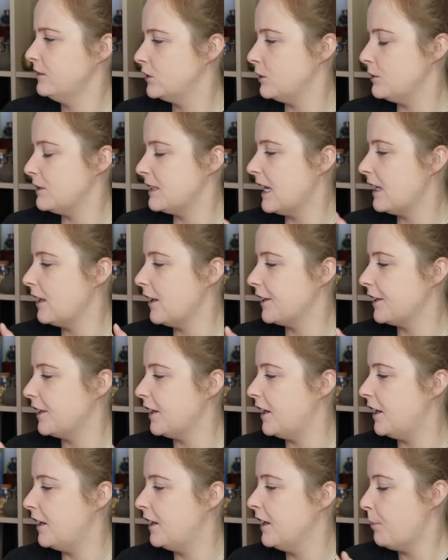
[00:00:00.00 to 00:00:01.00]
So is that like
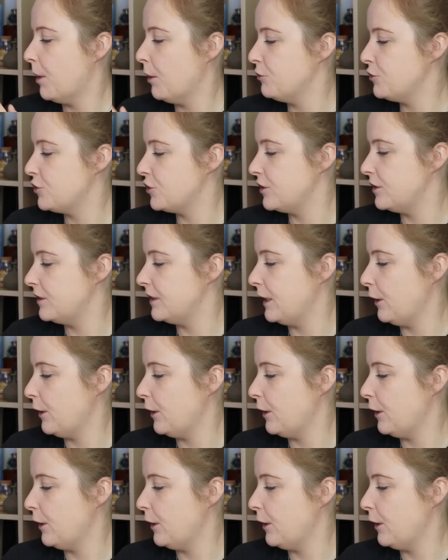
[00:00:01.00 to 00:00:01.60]
a potion